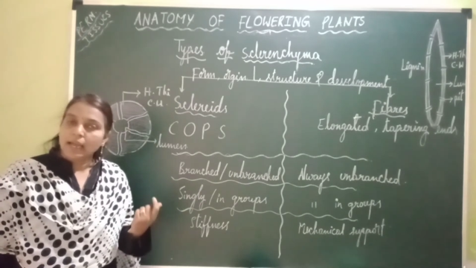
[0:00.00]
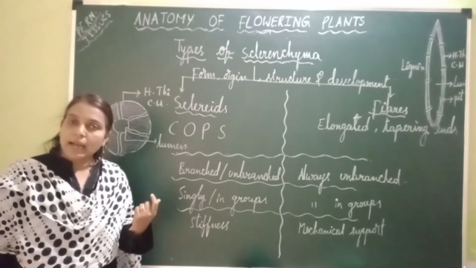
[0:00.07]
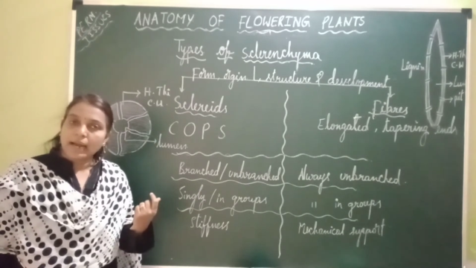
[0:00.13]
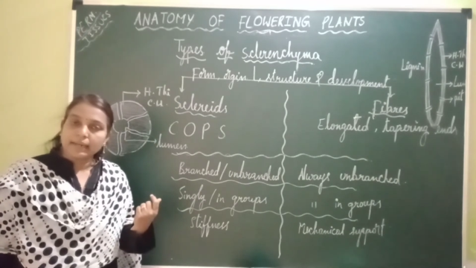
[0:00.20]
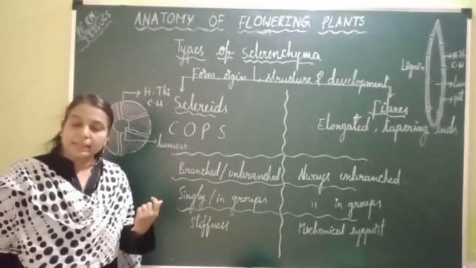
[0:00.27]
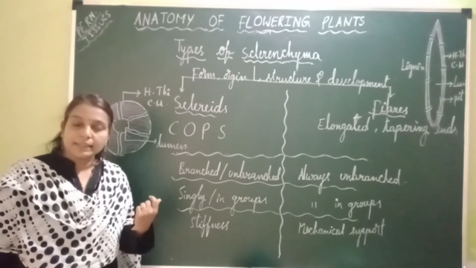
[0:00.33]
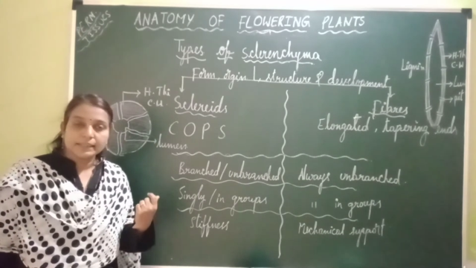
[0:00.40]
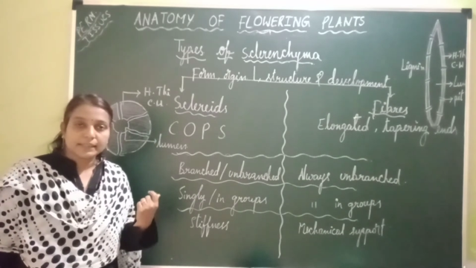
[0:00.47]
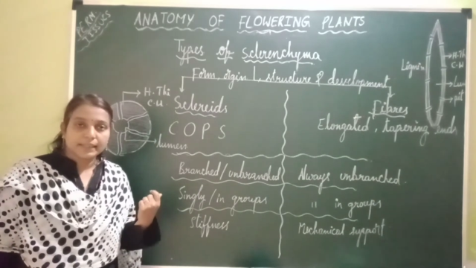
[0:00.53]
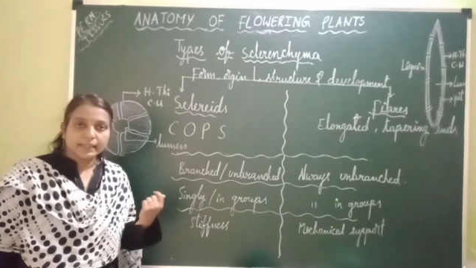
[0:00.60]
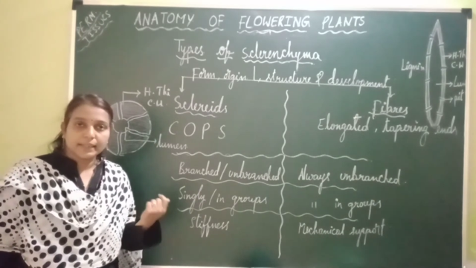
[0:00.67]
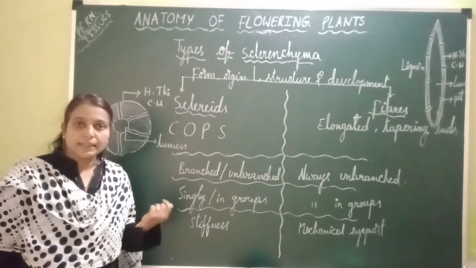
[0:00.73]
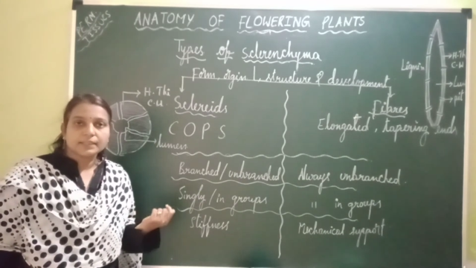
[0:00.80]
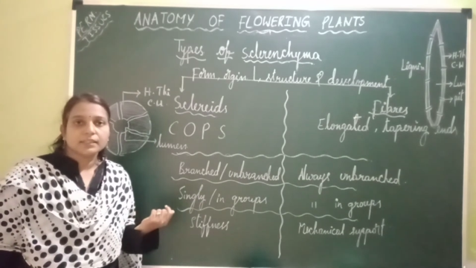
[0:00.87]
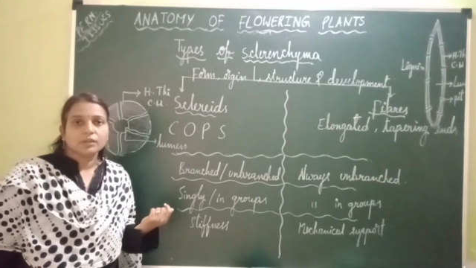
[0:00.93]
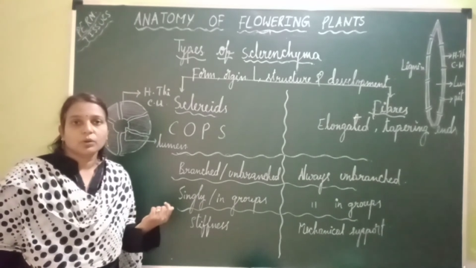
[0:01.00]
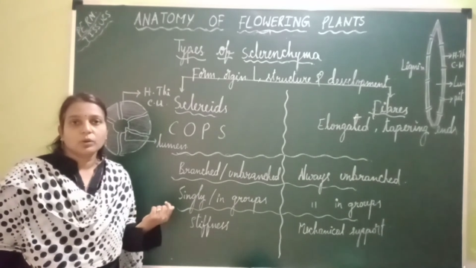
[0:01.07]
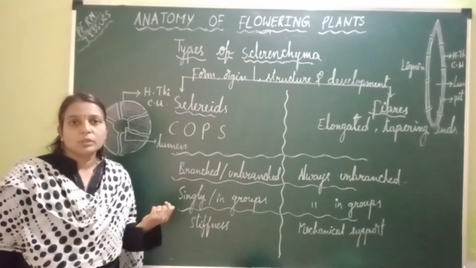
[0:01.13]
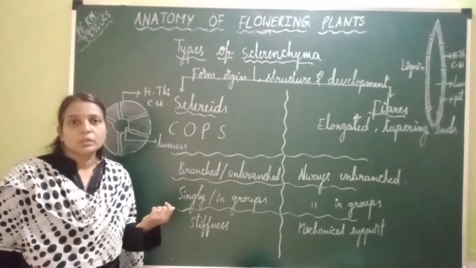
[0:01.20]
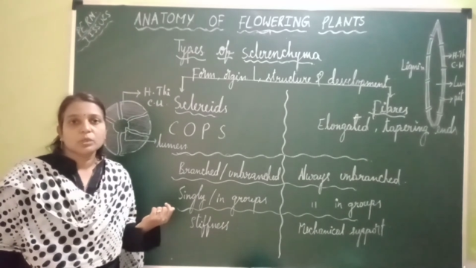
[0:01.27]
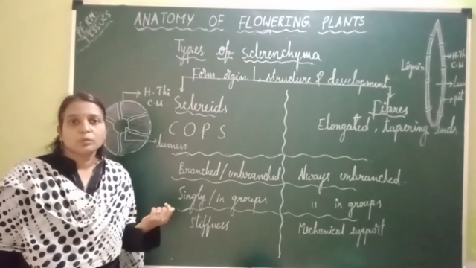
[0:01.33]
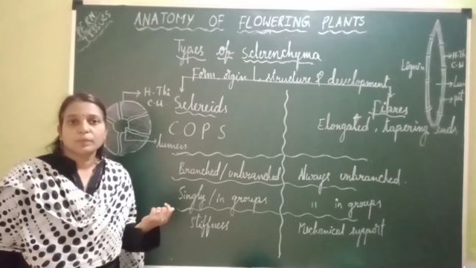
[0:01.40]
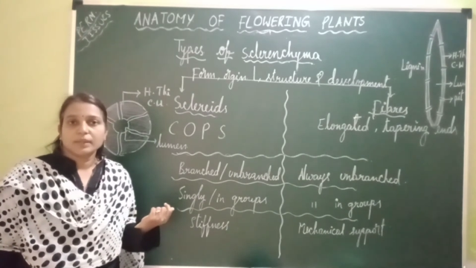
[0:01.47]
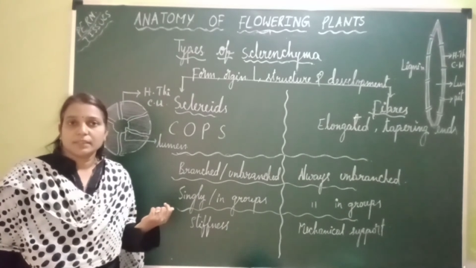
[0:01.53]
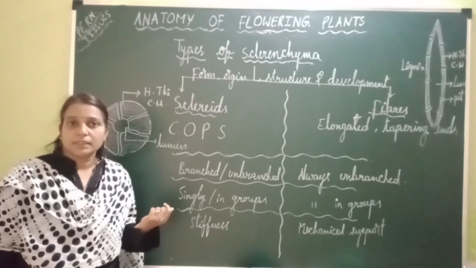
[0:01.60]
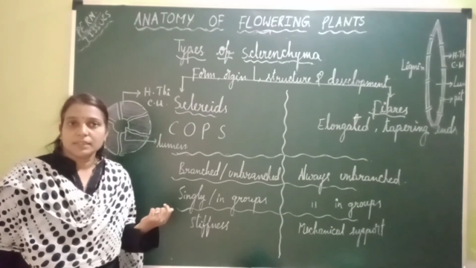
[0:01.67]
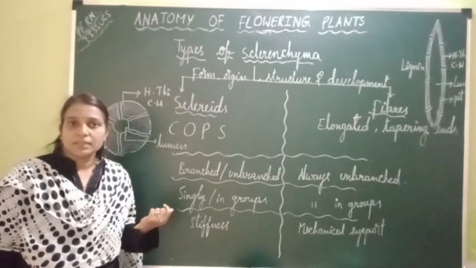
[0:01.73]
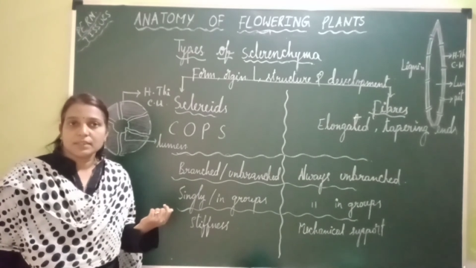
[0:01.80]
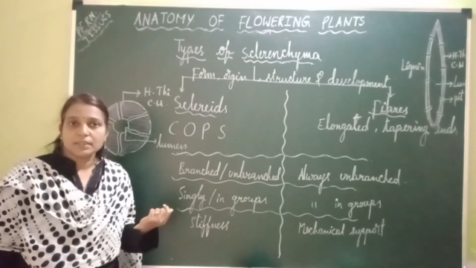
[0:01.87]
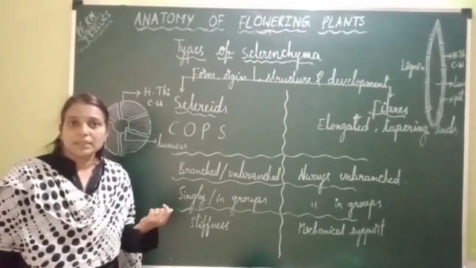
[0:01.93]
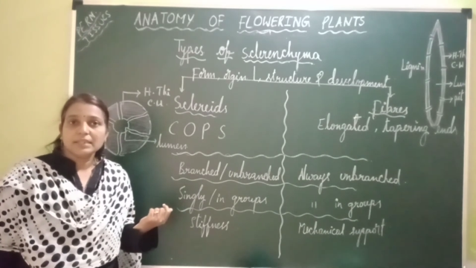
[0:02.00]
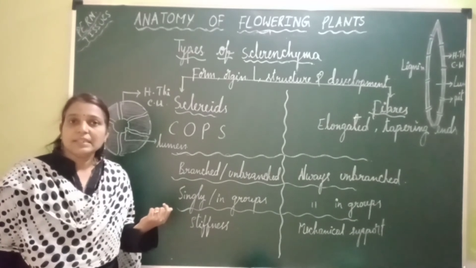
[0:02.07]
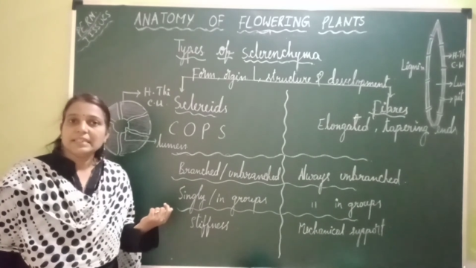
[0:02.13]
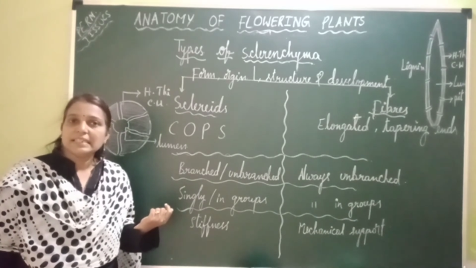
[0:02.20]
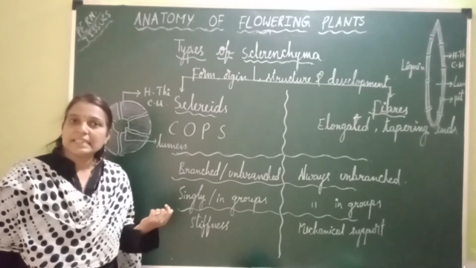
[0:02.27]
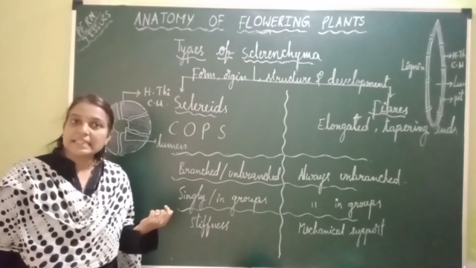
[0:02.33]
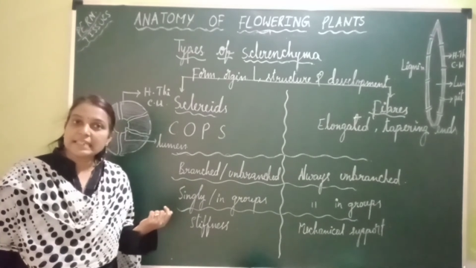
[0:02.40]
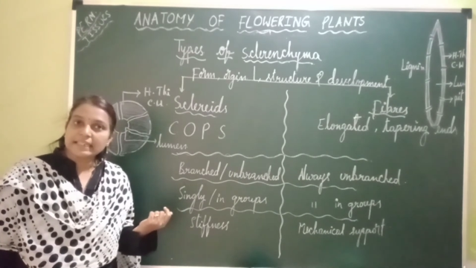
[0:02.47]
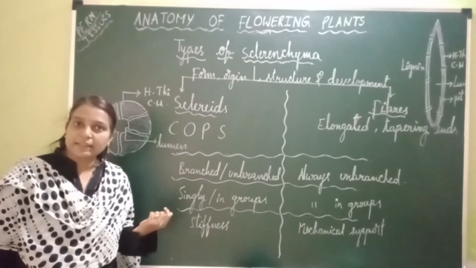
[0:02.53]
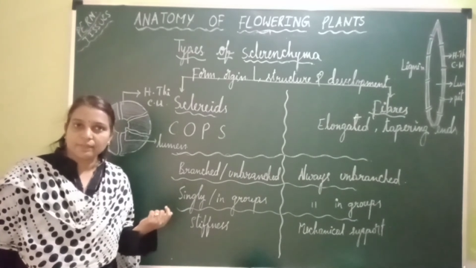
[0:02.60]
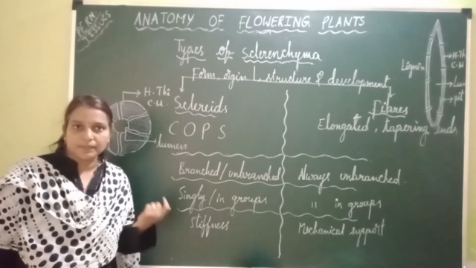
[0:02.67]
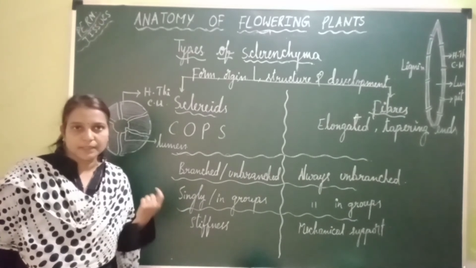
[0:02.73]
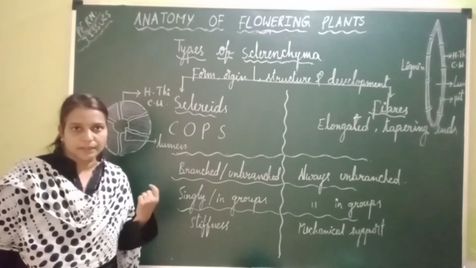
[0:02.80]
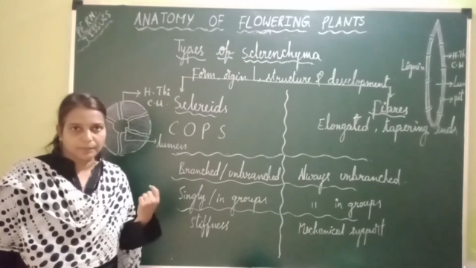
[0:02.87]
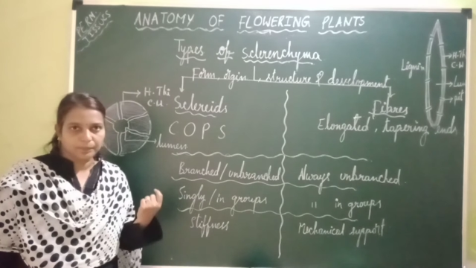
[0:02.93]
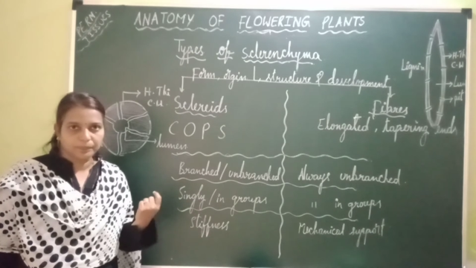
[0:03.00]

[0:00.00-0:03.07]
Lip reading: and the sclerids are also present in tea leaves.